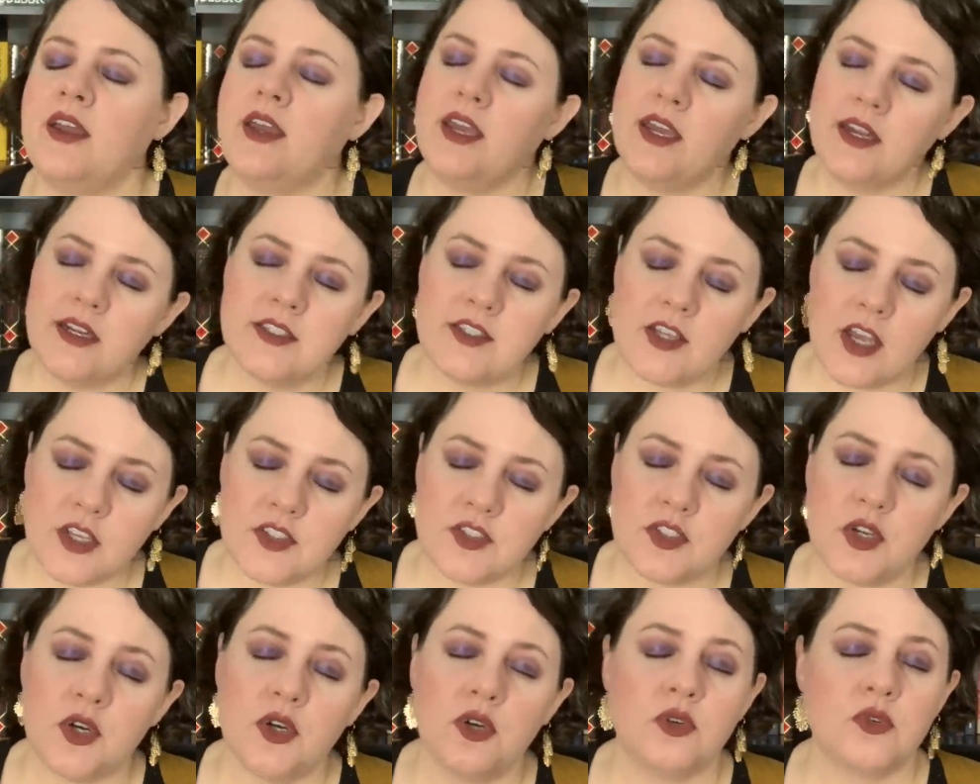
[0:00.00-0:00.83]
It is
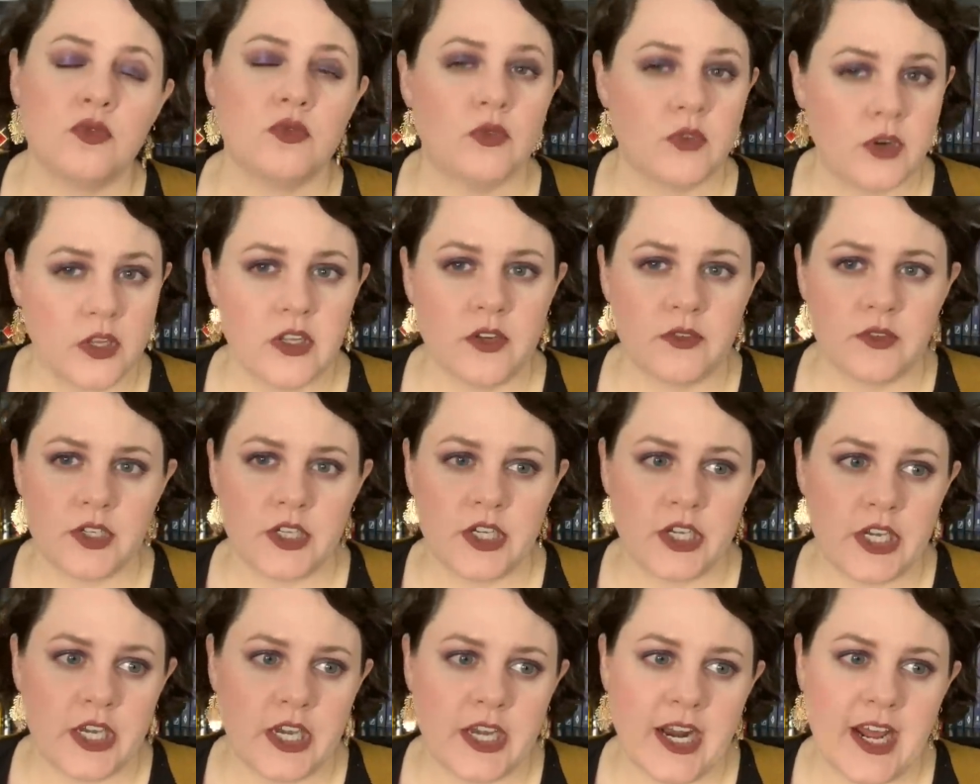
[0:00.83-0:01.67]
also really,
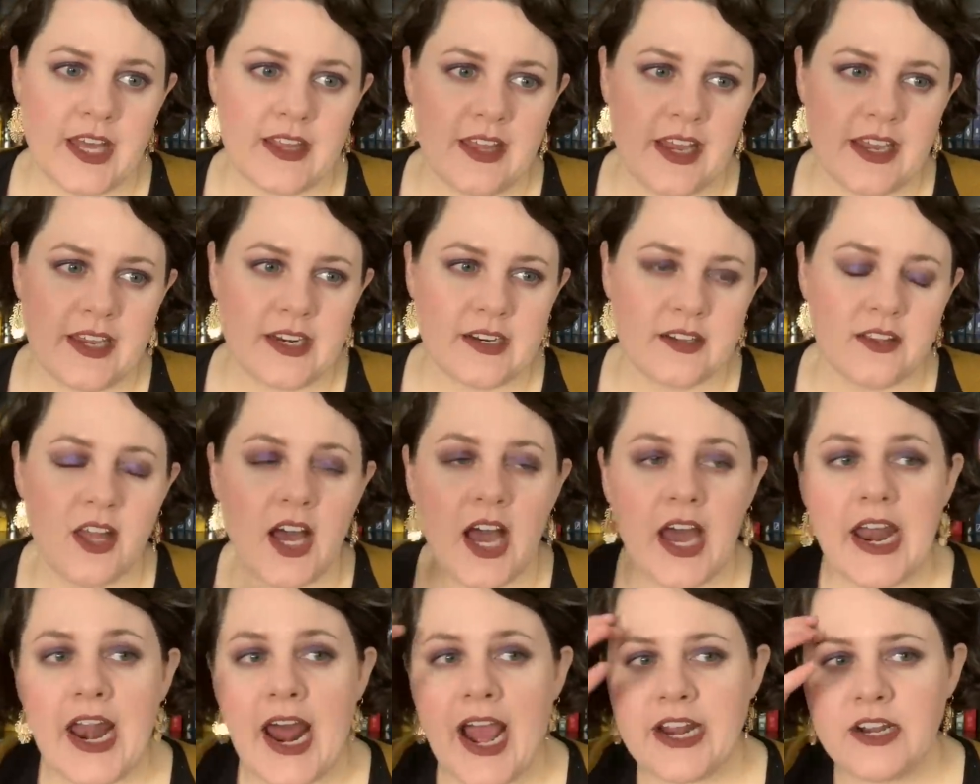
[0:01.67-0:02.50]
really good. I like it a
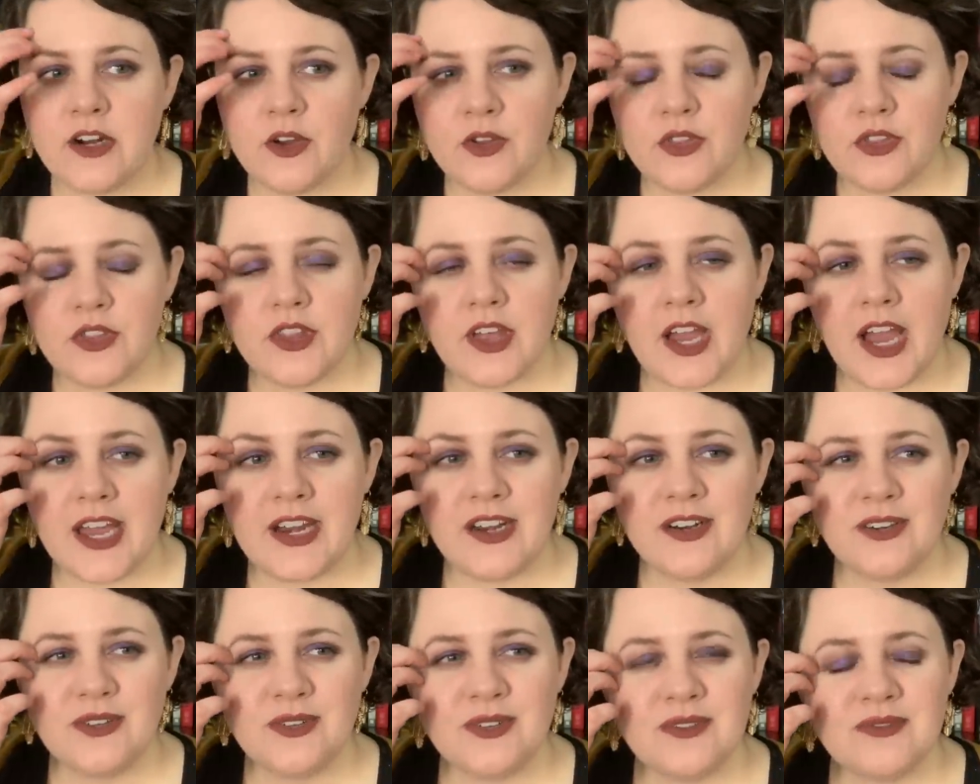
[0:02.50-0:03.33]
lot. I don't,
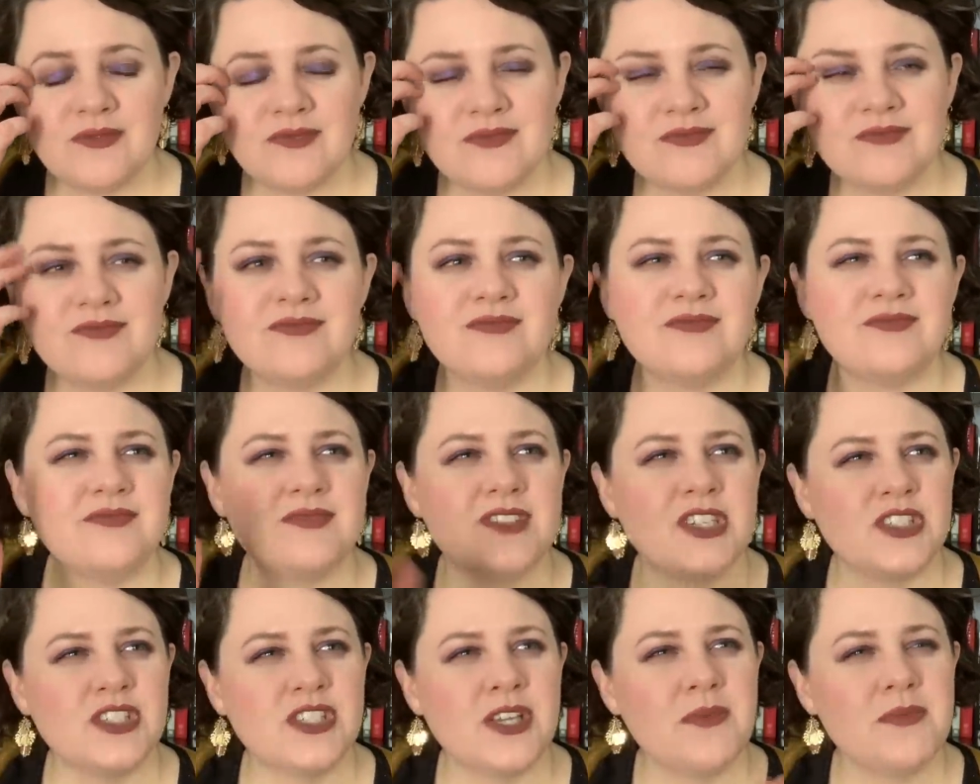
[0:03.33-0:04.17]
I don't
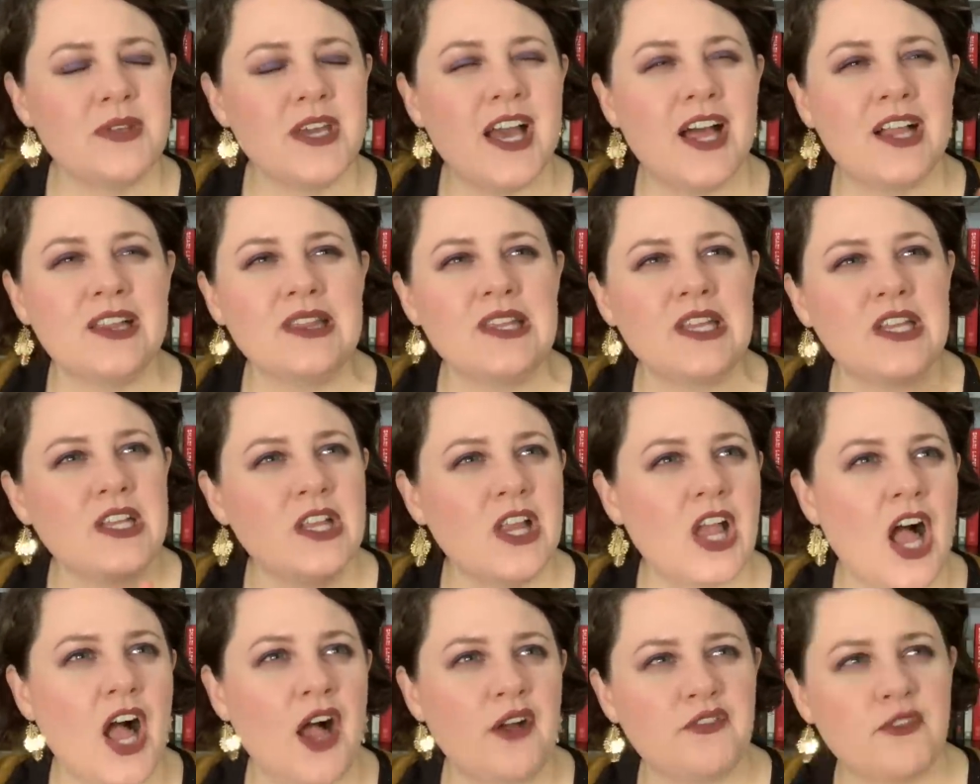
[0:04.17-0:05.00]
there's something a
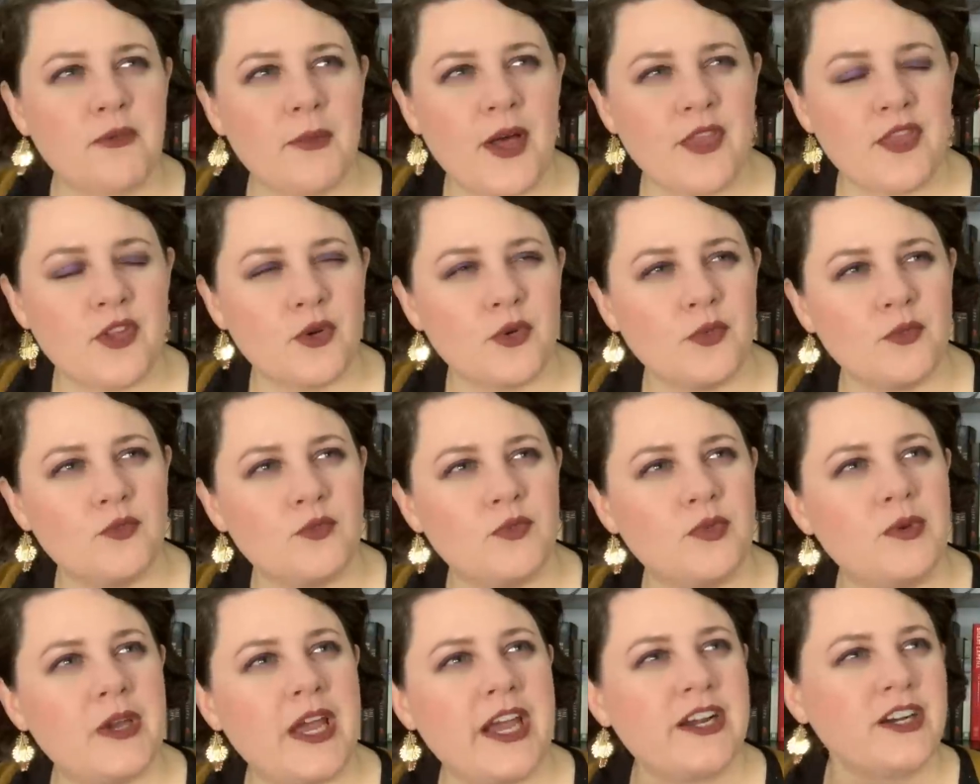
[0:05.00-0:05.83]
little off about the
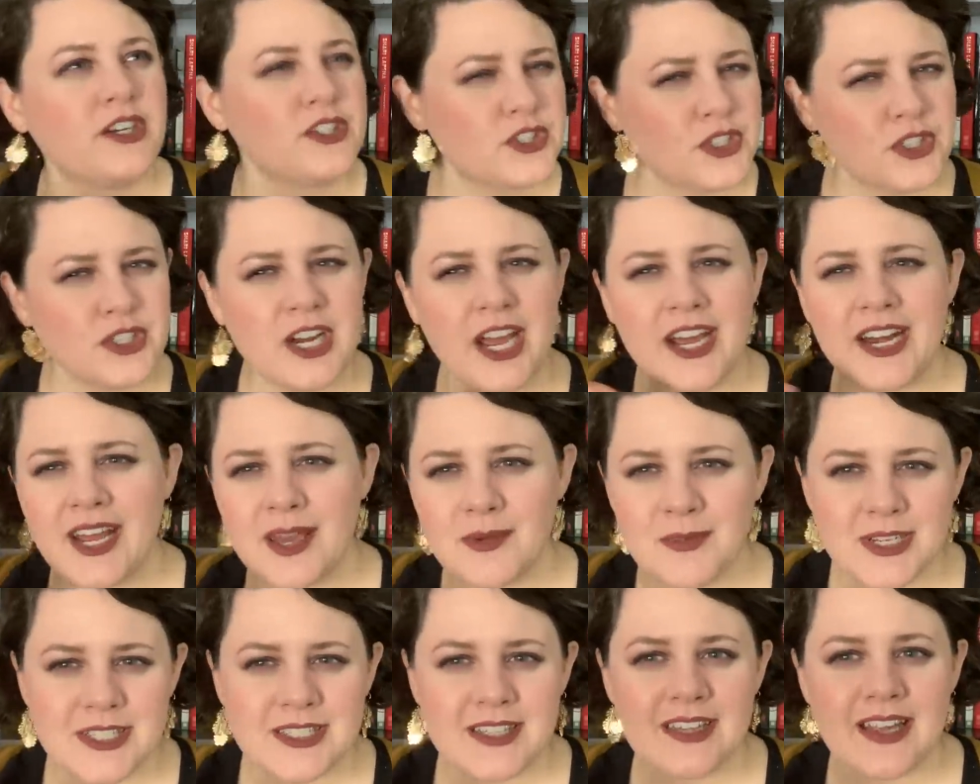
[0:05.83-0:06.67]
character
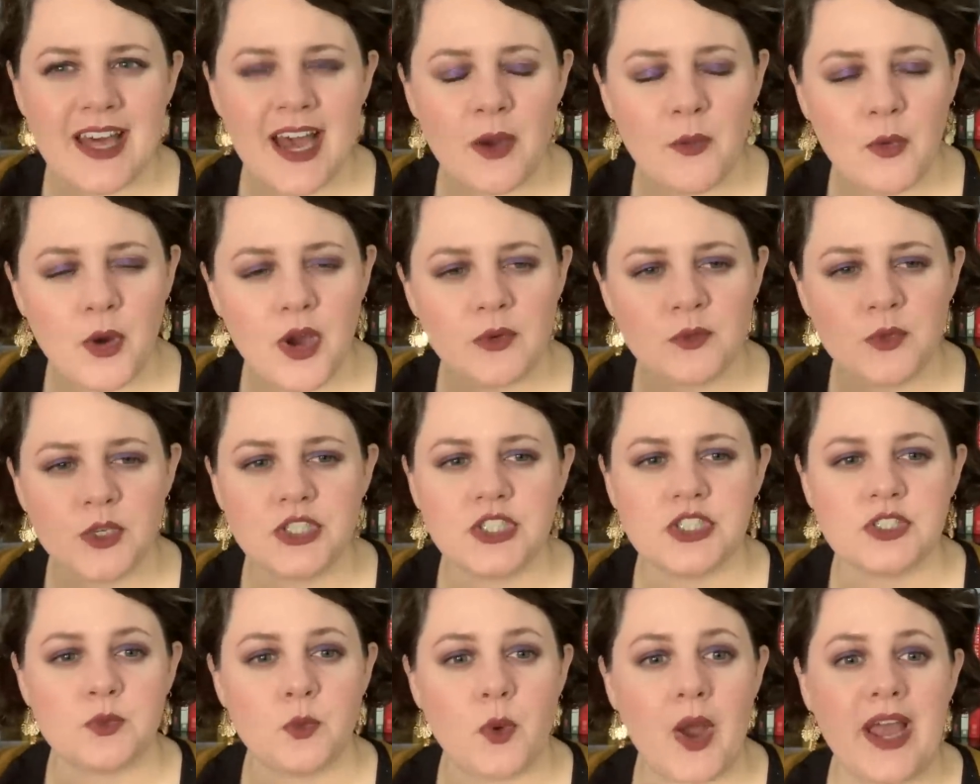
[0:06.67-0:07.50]
dynamics in that one,
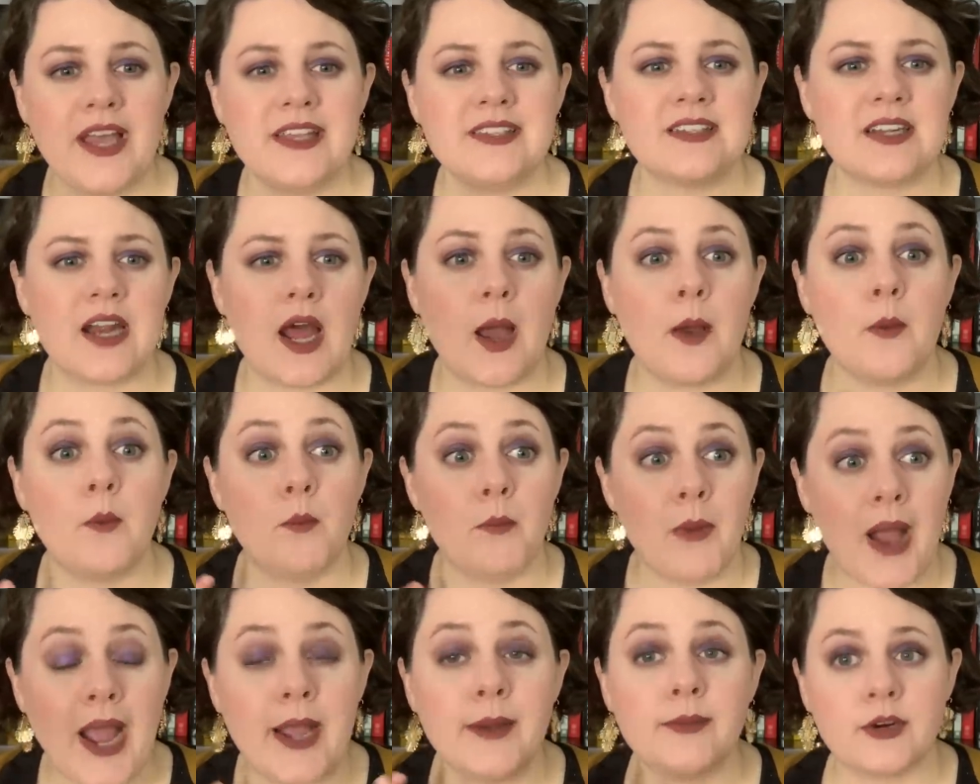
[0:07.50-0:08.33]
which is why it's not
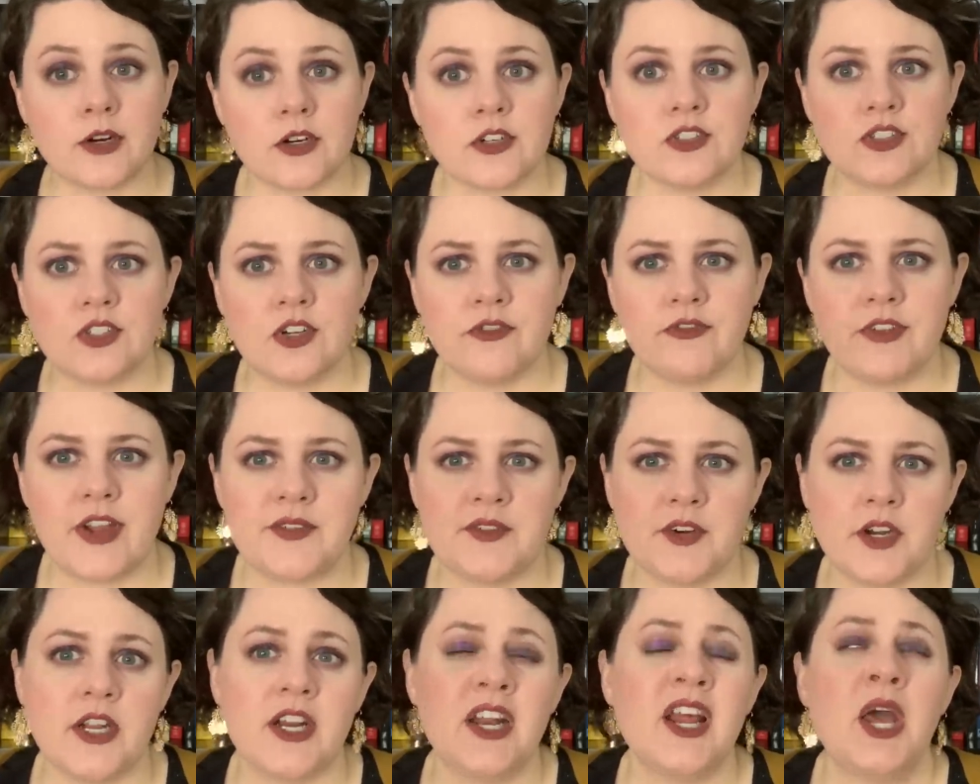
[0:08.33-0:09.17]
my personal
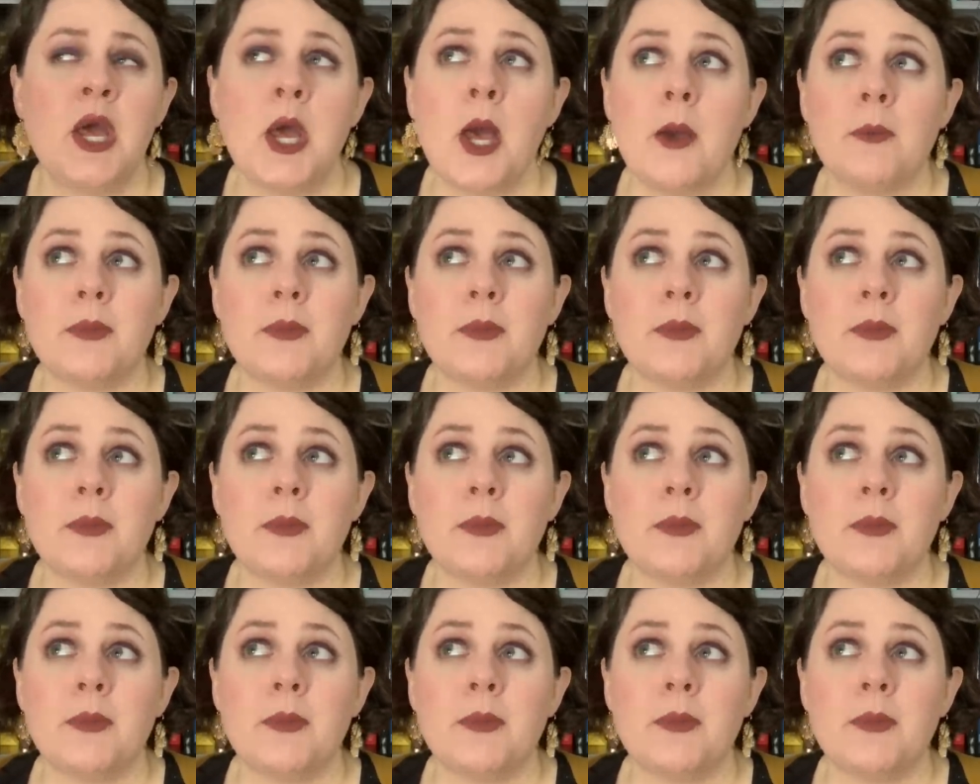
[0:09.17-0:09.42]
favorite.